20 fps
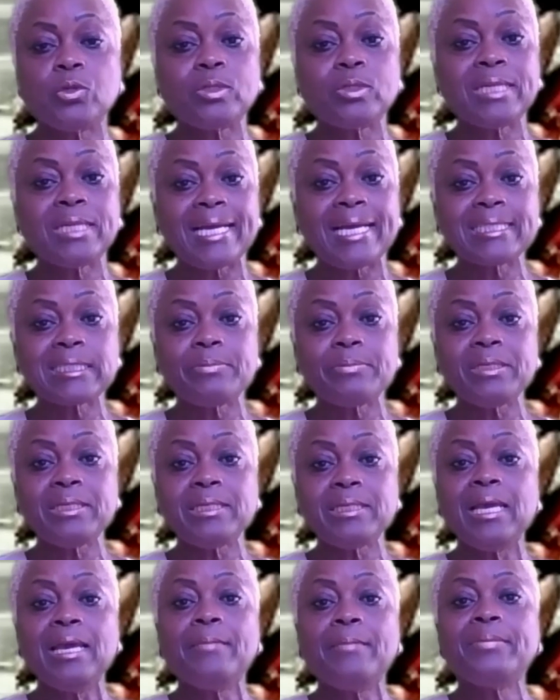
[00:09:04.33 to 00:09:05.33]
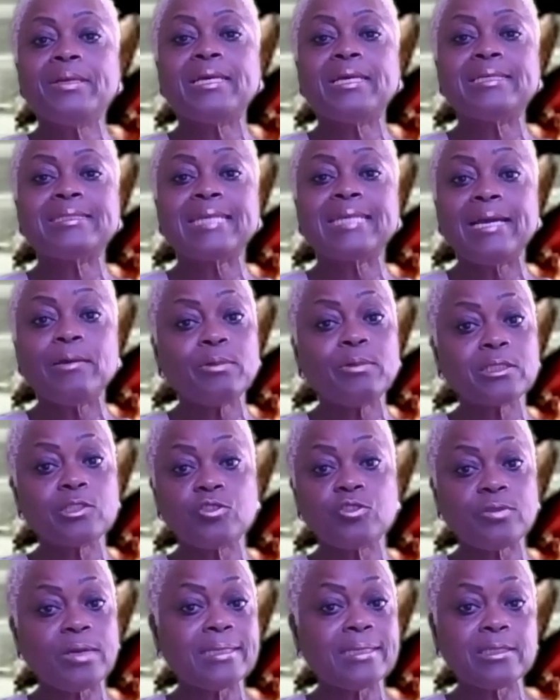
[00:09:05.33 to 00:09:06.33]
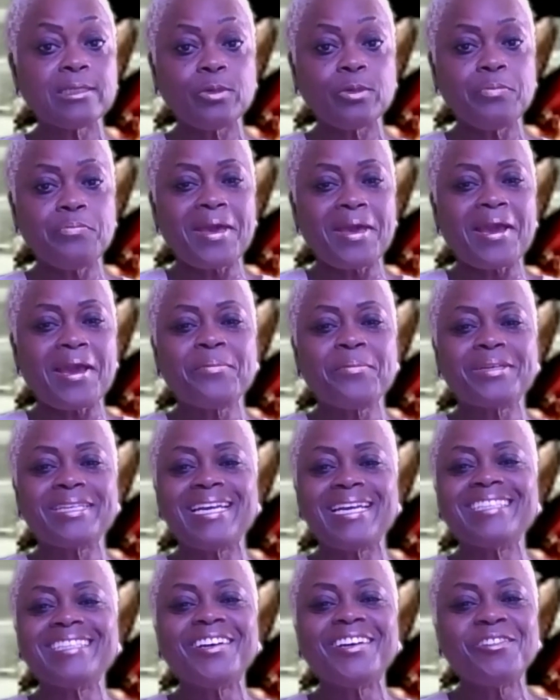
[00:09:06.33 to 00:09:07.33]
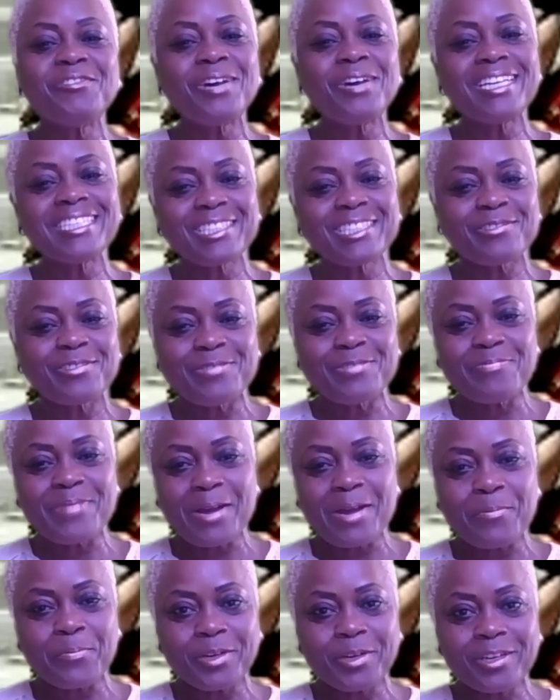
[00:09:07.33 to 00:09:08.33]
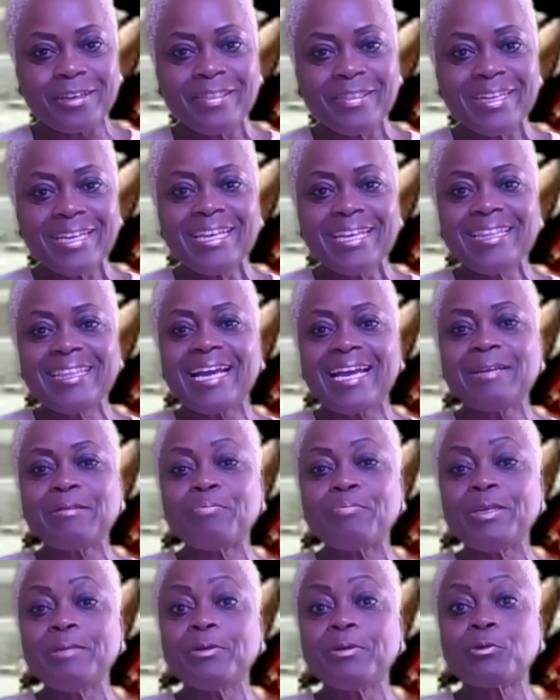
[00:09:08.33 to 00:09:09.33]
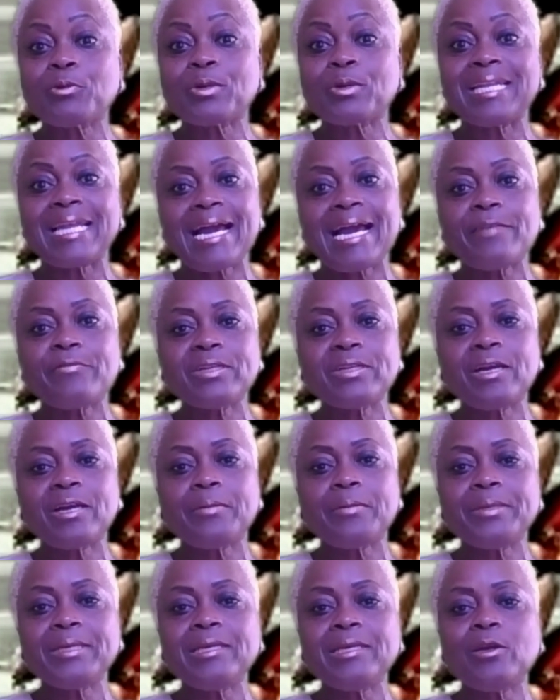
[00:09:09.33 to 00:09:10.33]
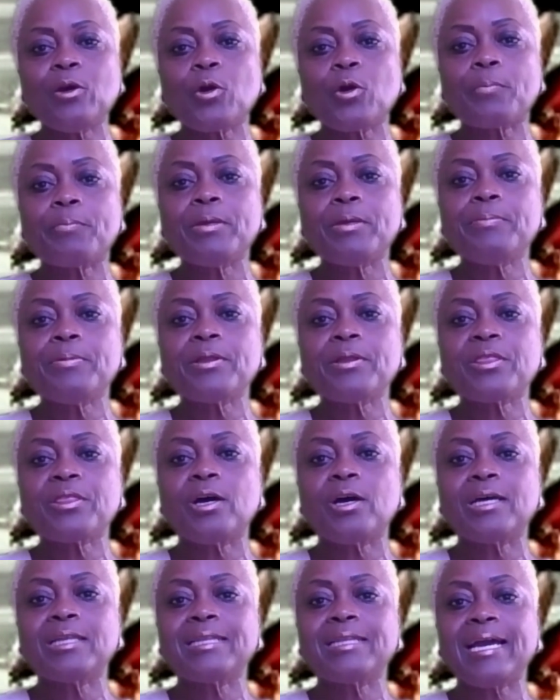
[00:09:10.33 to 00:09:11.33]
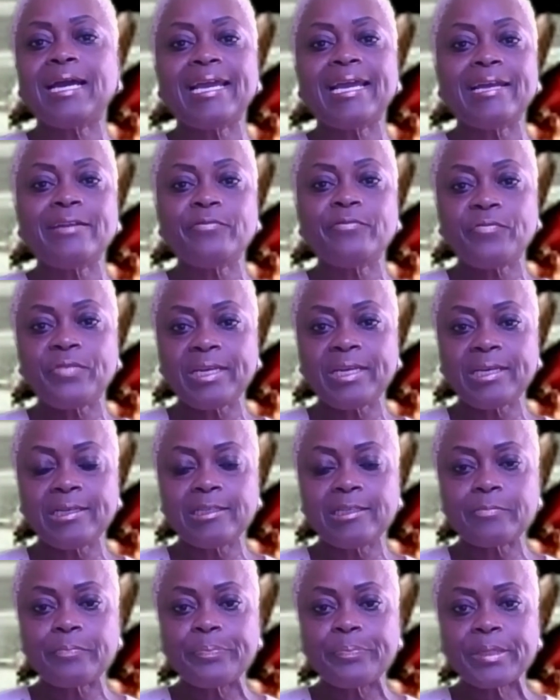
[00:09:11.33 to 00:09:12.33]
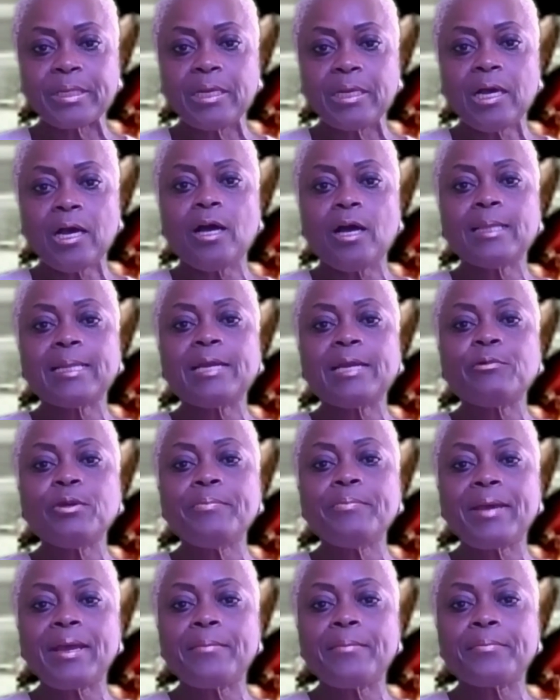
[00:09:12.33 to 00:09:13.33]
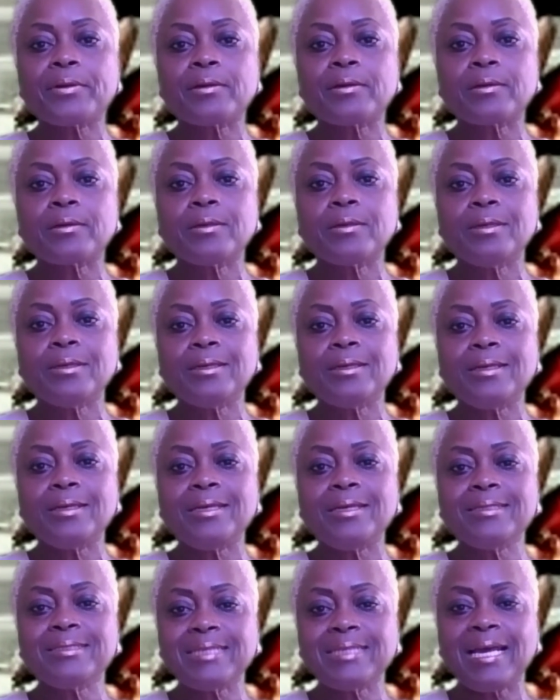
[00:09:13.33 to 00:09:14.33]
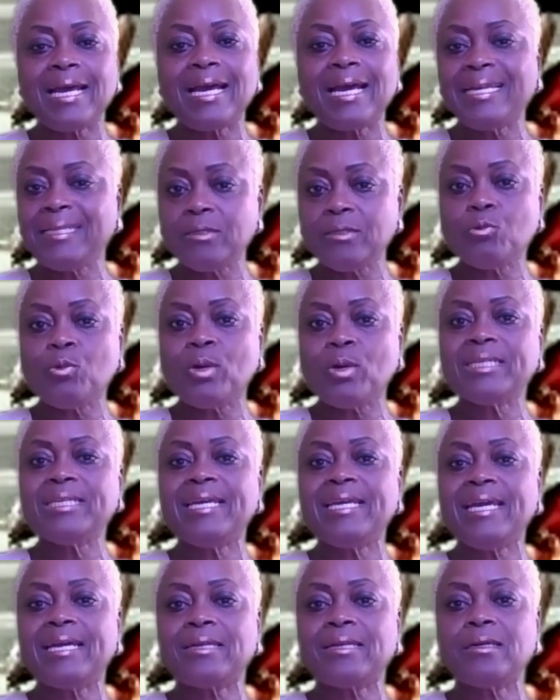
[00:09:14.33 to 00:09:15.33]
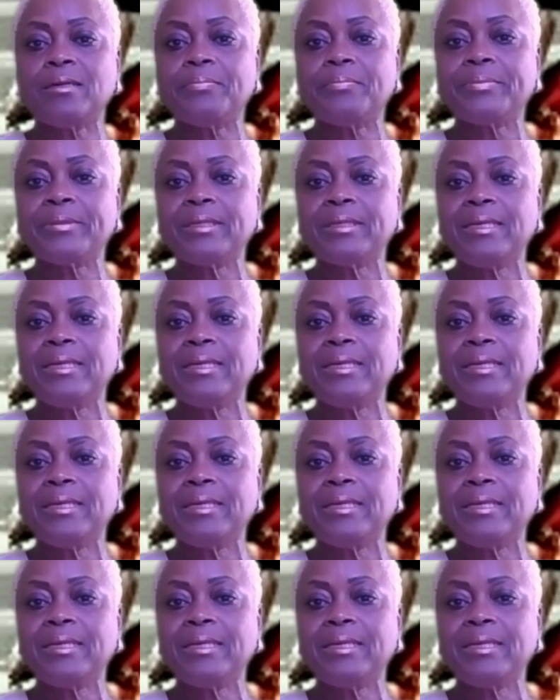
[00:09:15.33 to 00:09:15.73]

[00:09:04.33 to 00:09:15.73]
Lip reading: Don't ask me, because I wasn't trying to remember, and I don't want to remember that people were laughing at me or people thought that I had failed. All I remember is that I didn't want to get up,